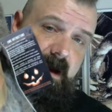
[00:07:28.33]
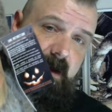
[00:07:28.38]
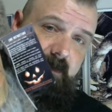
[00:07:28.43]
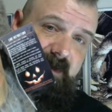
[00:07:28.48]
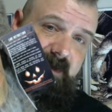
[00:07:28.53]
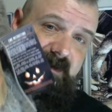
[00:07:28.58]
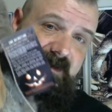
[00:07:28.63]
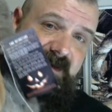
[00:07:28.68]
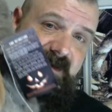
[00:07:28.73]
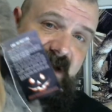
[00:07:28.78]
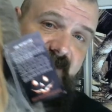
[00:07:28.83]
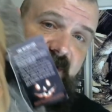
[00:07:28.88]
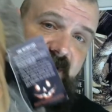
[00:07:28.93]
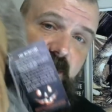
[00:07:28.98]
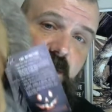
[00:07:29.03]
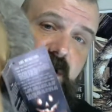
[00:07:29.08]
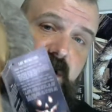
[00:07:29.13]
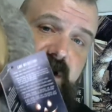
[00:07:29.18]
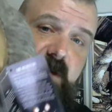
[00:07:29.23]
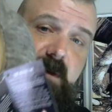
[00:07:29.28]
this is
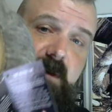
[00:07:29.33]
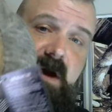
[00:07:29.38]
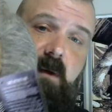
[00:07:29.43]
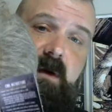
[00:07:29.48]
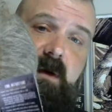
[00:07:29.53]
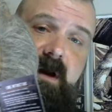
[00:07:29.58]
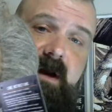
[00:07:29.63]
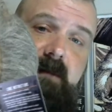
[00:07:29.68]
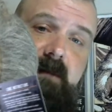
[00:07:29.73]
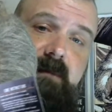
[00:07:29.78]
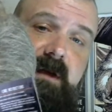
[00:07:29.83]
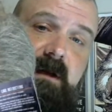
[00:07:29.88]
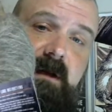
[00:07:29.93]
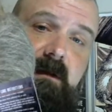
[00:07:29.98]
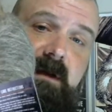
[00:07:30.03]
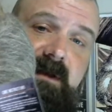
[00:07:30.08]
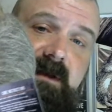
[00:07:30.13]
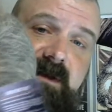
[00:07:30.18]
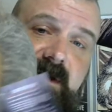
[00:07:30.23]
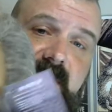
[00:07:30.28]
definitely one you might want to
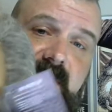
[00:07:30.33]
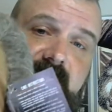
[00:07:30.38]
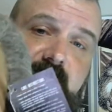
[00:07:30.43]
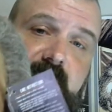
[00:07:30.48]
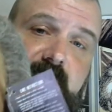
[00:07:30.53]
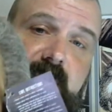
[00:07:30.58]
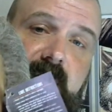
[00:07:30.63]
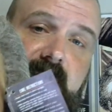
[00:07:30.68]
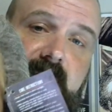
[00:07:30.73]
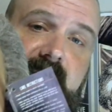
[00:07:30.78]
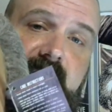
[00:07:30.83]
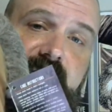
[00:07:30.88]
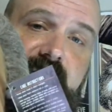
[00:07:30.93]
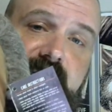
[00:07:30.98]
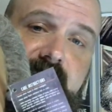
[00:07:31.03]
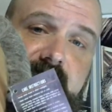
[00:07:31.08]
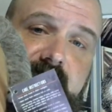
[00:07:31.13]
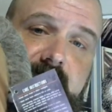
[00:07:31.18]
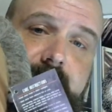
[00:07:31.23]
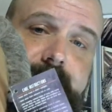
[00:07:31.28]
consider for your
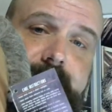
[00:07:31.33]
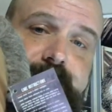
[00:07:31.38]
collection here.